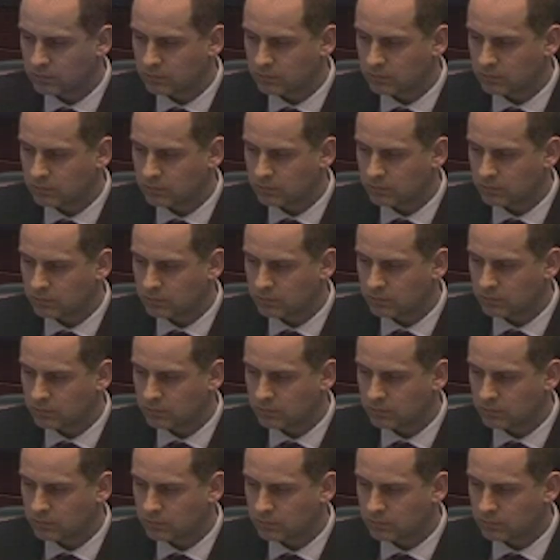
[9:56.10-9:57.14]

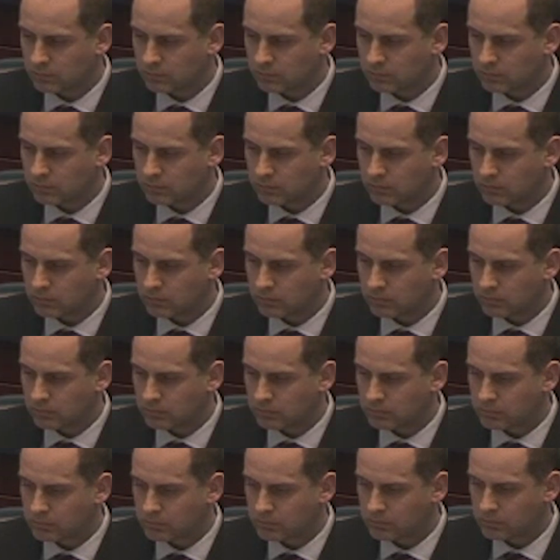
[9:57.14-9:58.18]

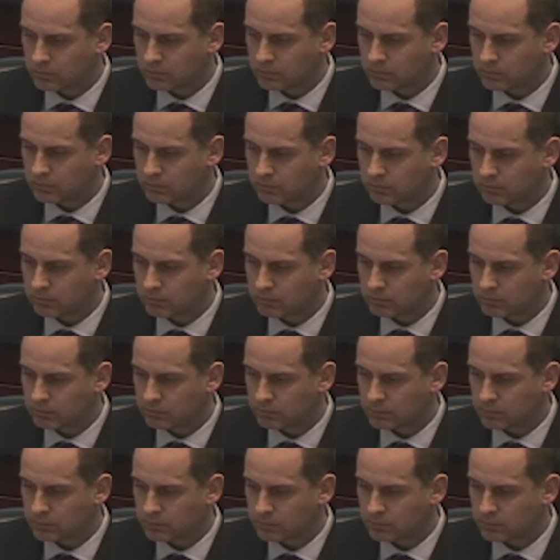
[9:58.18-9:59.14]
[no speech]